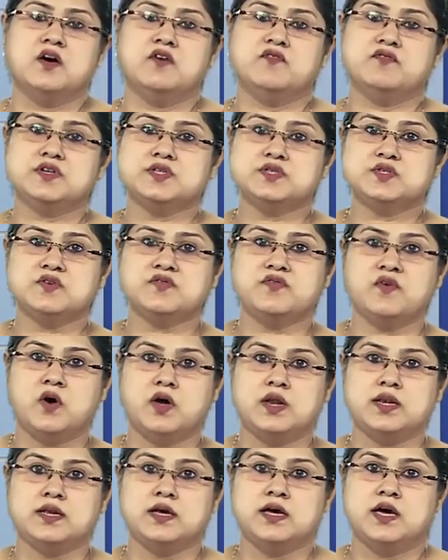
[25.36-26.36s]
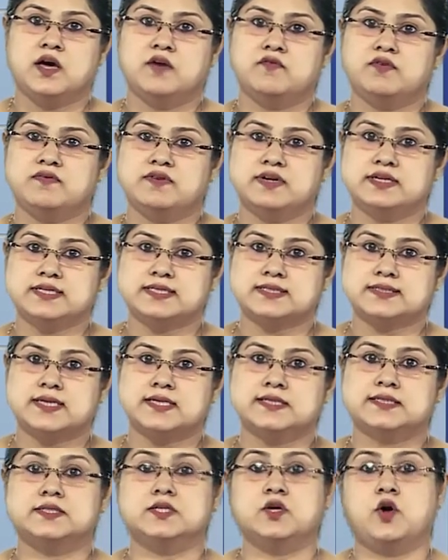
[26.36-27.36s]
First of all, we will
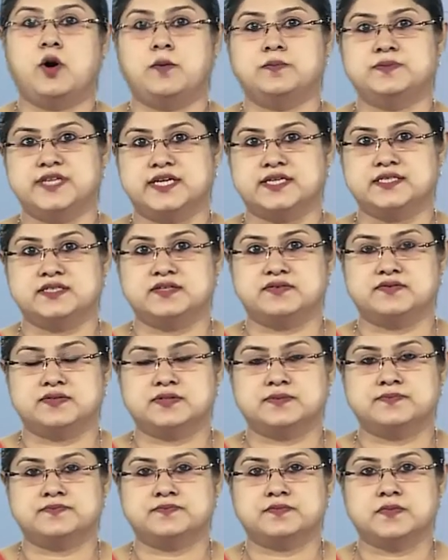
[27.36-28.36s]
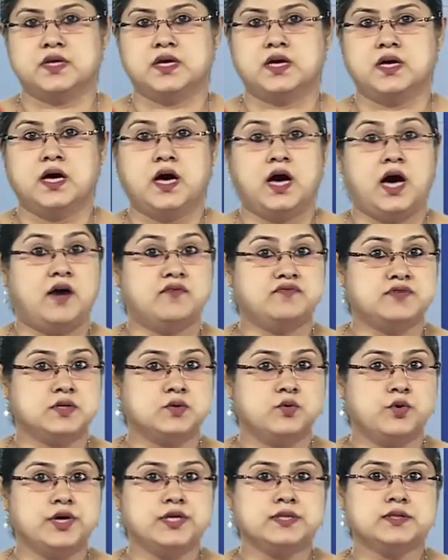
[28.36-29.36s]
discuss the objectives. After
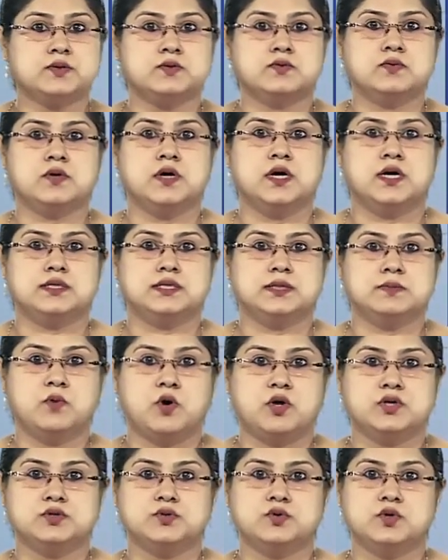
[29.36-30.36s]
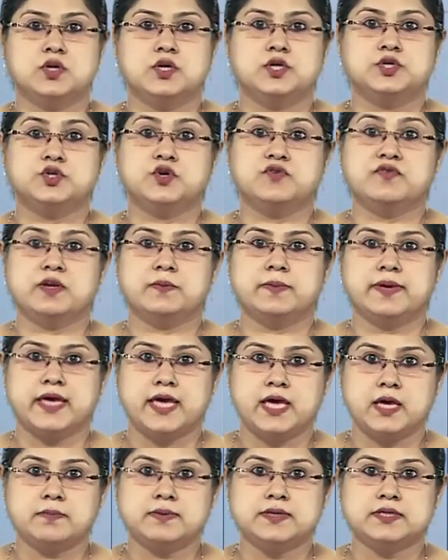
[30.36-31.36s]
going through the module, you will be
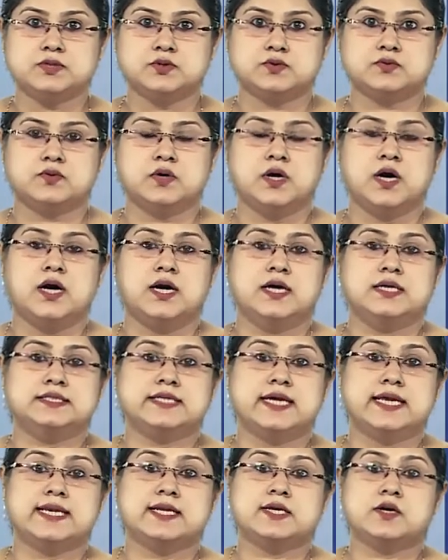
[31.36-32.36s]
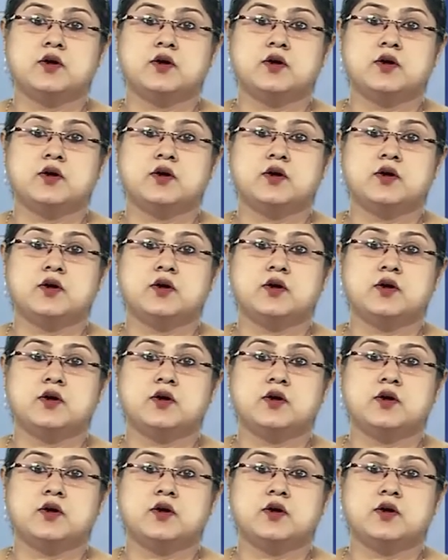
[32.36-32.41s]
able to tell